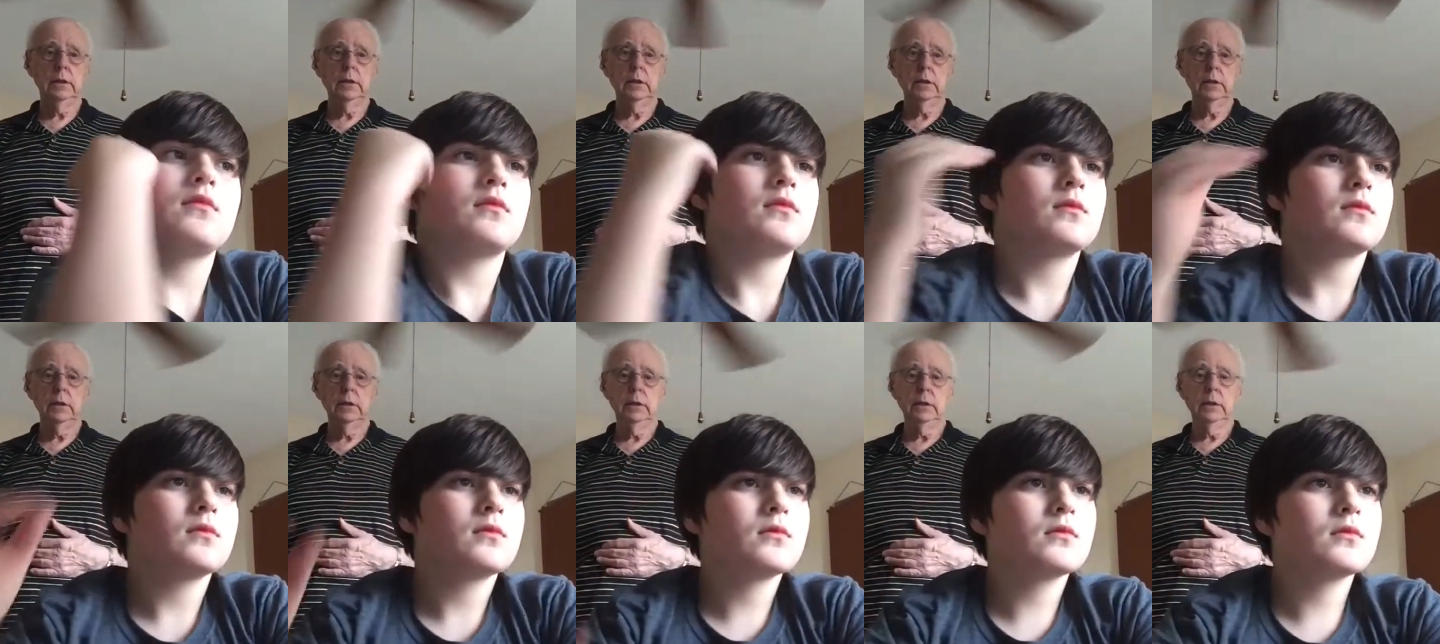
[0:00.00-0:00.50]

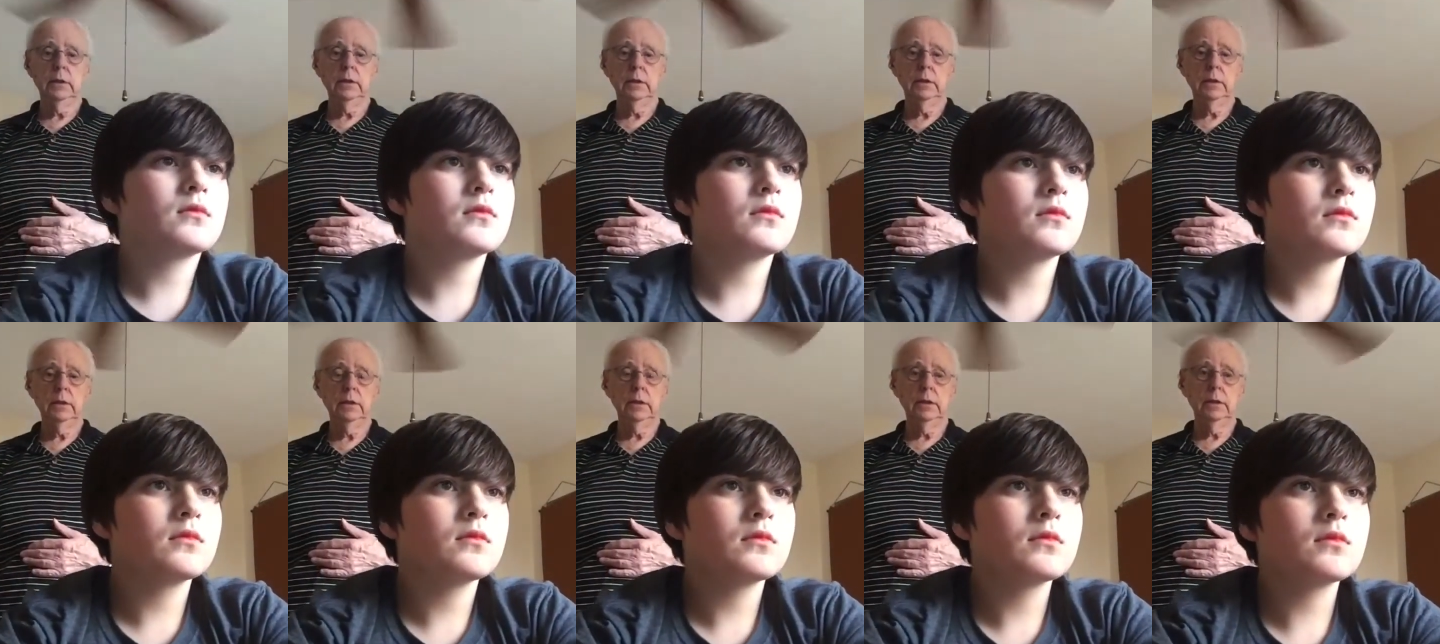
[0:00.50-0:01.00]

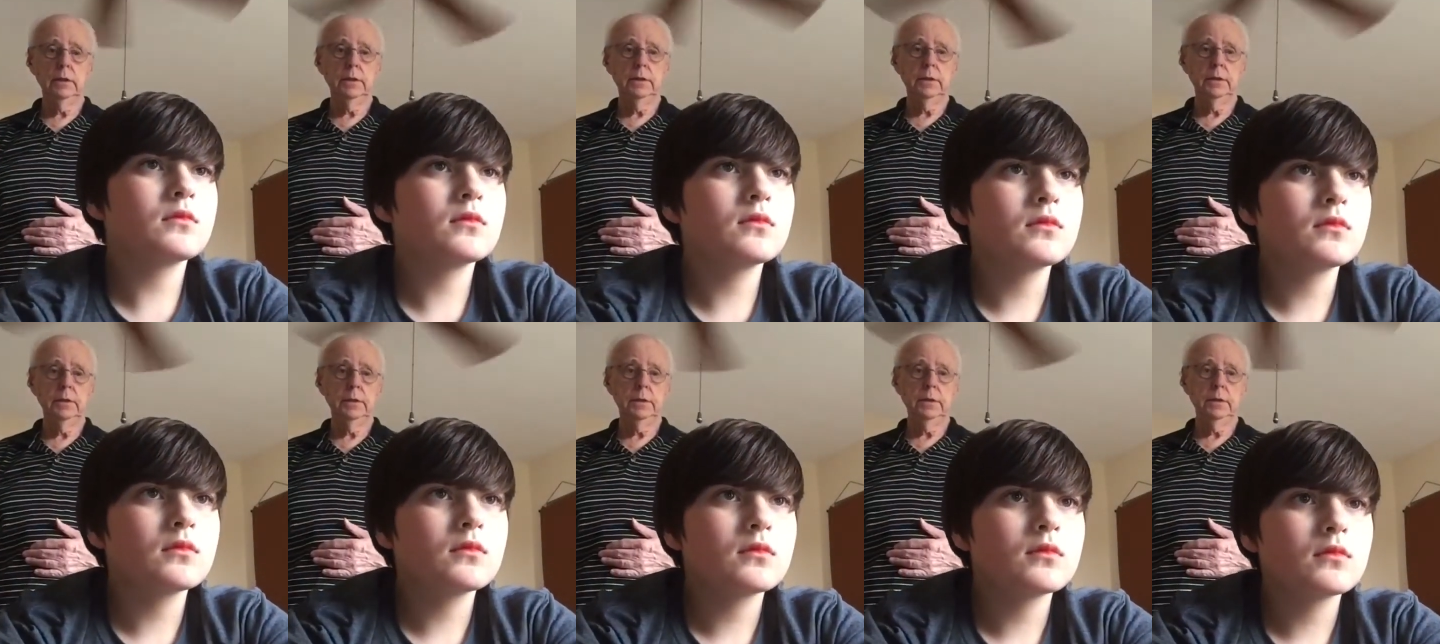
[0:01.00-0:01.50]

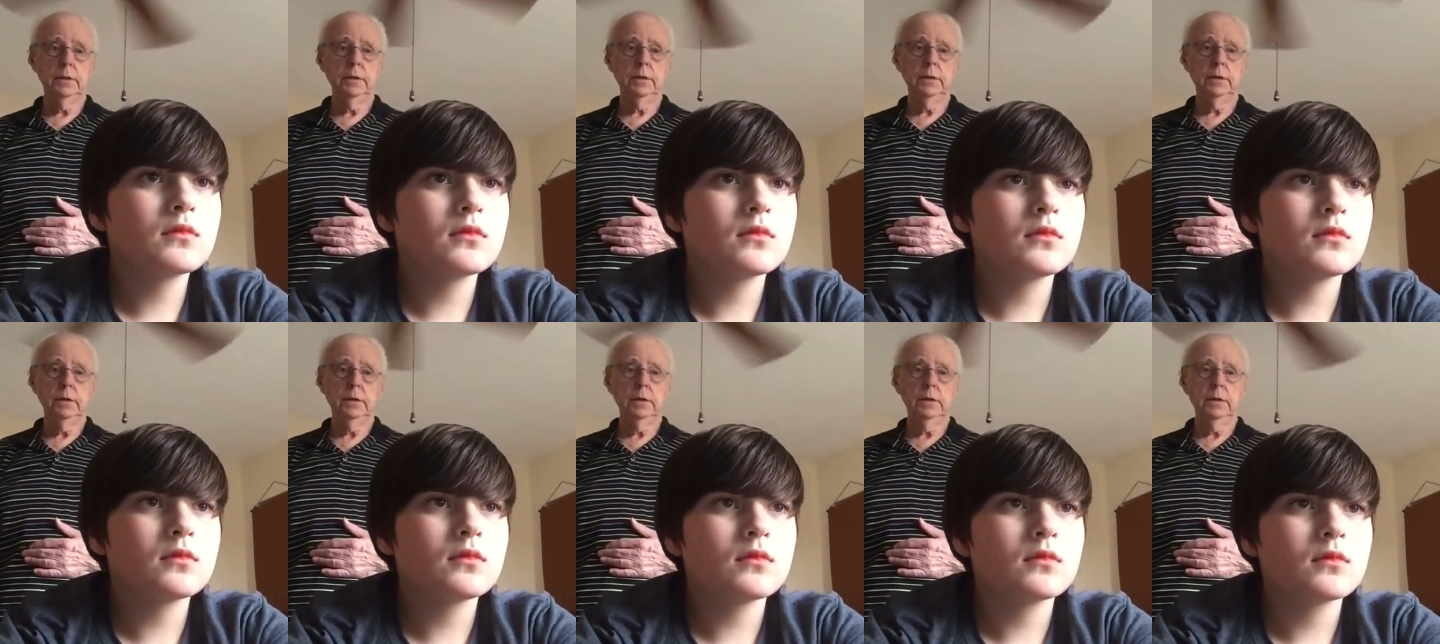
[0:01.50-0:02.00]

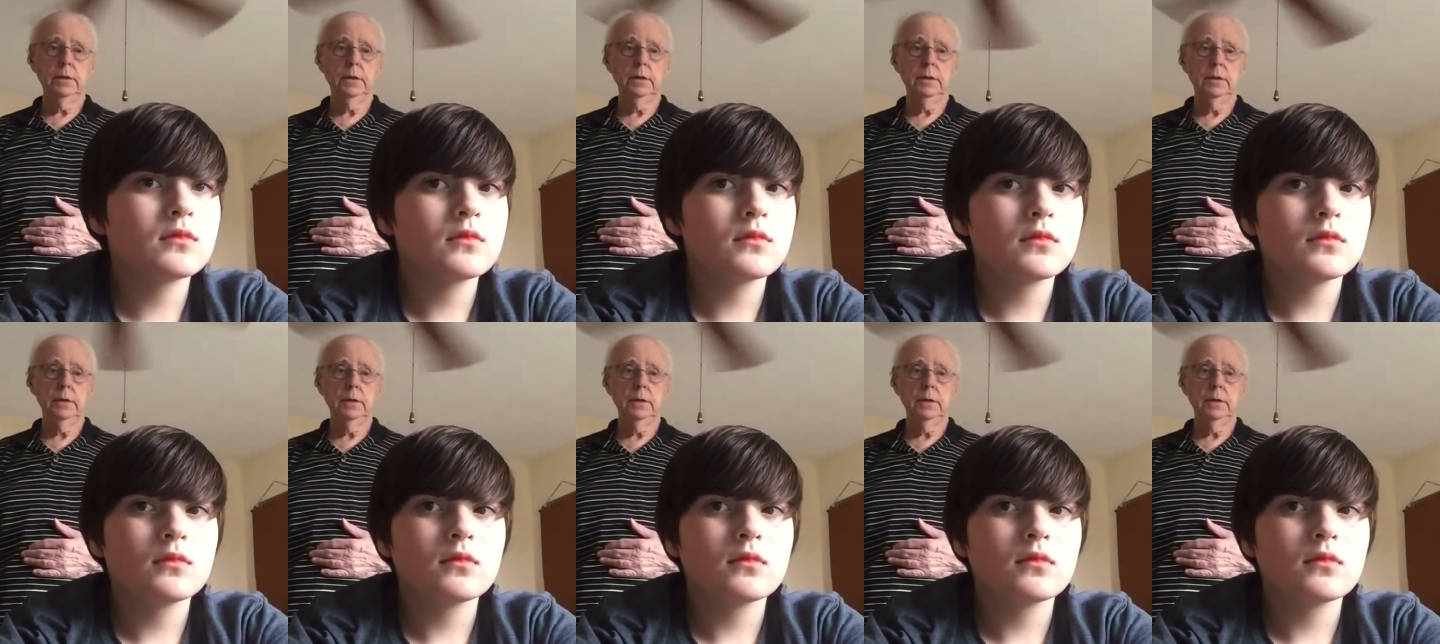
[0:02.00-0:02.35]
No one is speaking in this clip.